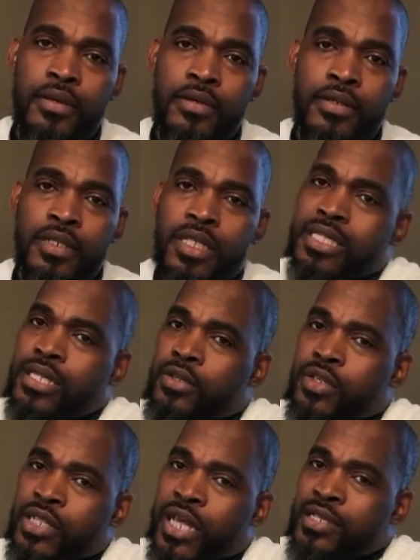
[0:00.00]

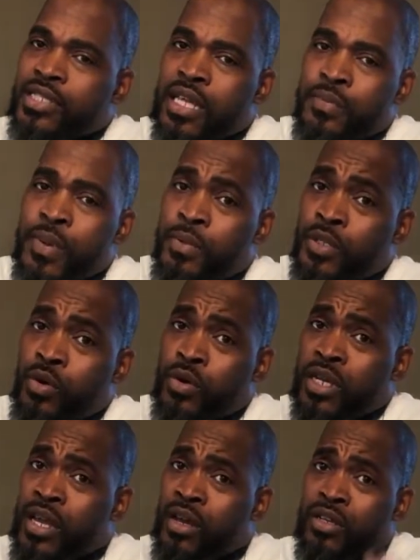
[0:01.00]
600 times 10 people doing it,
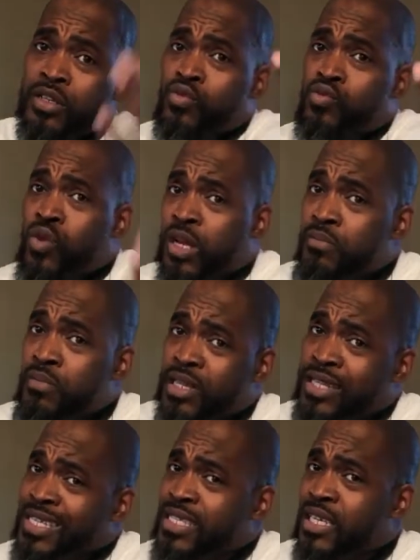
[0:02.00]
they only do one a month.
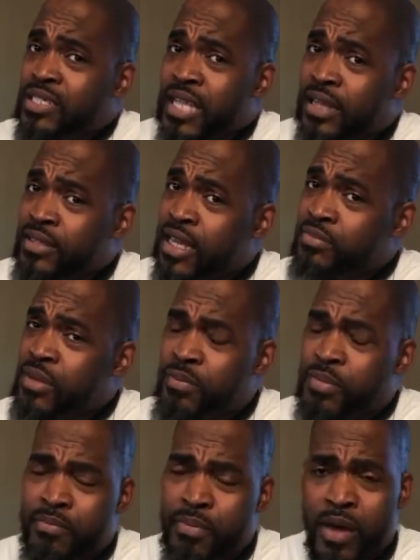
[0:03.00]
That's $6,000 a month.
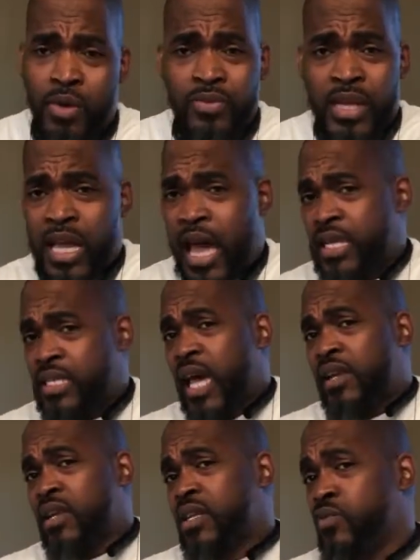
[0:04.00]
But man, what if they got
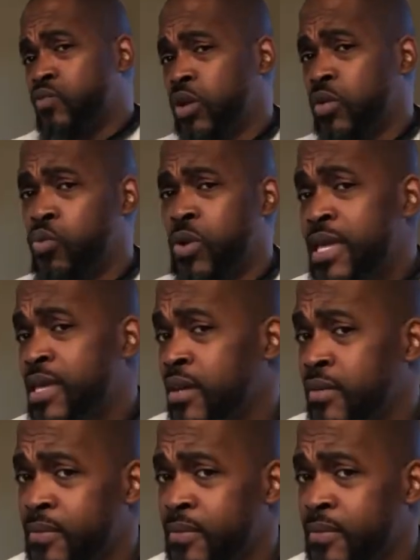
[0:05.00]
decided to do one a week?